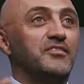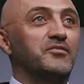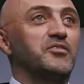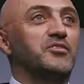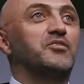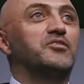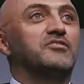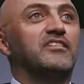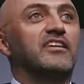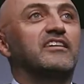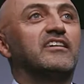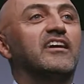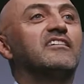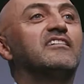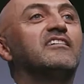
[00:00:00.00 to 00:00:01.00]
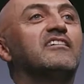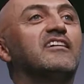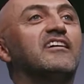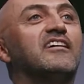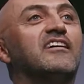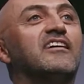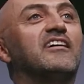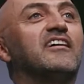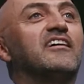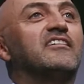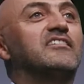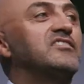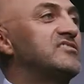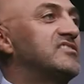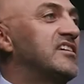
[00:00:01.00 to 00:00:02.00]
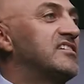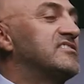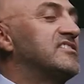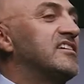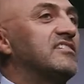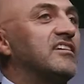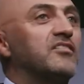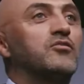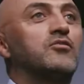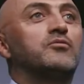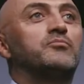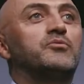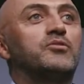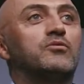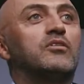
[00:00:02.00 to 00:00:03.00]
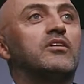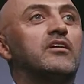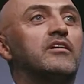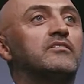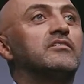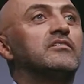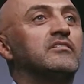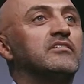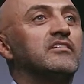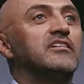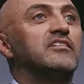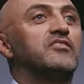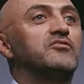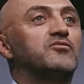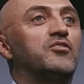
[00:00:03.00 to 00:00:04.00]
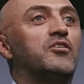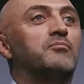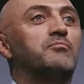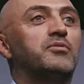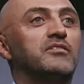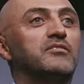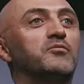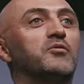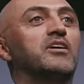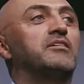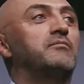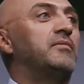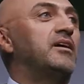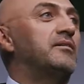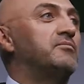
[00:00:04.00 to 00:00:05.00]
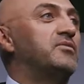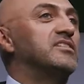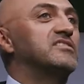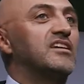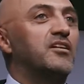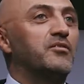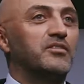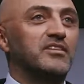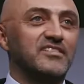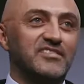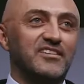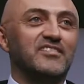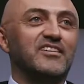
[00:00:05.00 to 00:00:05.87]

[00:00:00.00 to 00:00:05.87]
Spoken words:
we got to the king, and he says that I hope you are in the top, waking me up this hour. I said